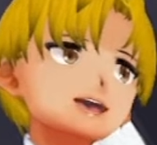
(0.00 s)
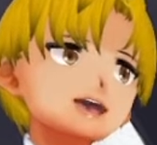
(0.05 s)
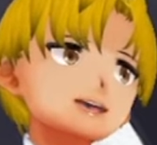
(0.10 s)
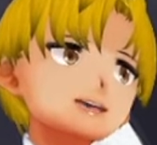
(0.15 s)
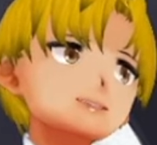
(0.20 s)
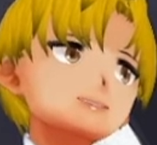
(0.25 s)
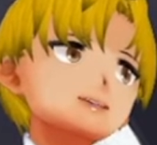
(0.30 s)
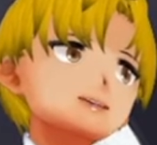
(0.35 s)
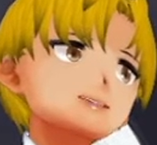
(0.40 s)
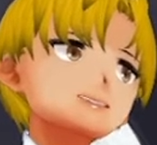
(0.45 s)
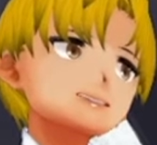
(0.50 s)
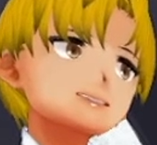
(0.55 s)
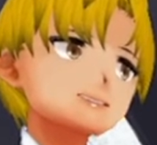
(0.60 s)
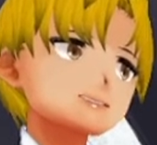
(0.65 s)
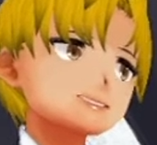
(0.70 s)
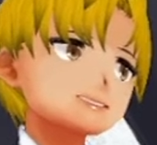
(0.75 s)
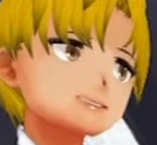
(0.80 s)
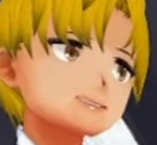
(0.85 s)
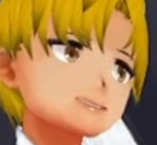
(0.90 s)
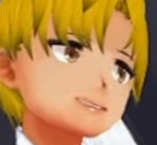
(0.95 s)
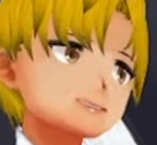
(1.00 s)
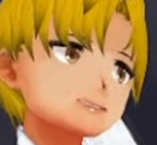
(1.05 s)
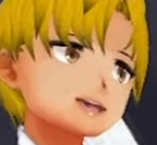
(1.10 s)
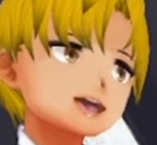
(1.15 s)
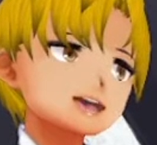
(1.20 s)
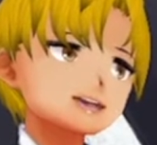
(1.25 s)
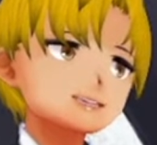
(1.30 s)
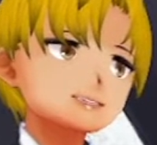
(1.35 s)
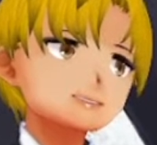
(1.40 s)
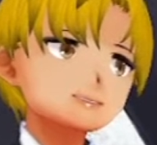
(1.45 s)
stories. We
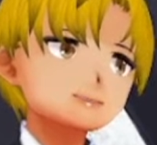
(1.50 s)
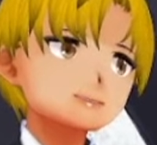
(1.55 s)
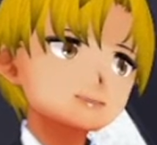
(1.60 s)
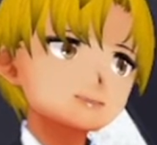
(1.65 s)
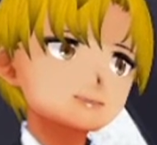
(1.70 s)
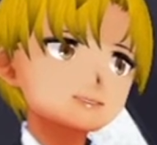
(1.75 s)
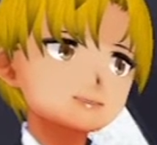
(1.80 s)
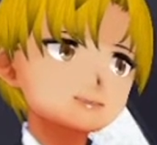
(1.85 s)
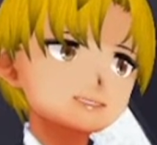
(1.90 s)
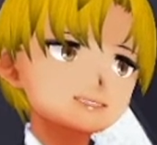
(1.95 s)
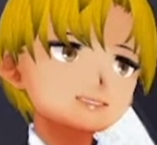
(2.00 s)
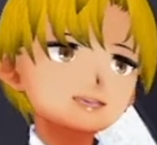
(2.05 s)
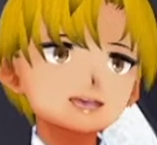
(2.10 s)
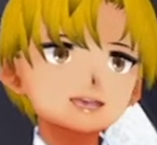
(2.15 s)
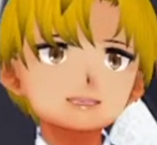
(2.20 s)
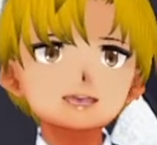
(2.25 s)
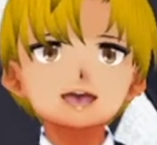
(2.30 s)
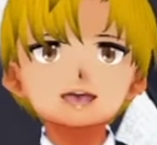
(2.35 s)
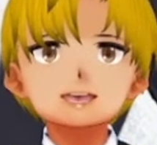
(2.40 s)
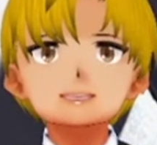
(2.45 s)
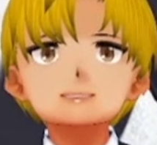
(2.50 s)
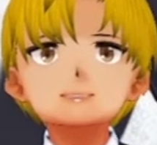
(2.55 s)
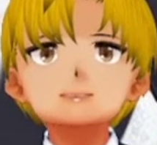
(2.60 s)
still got time.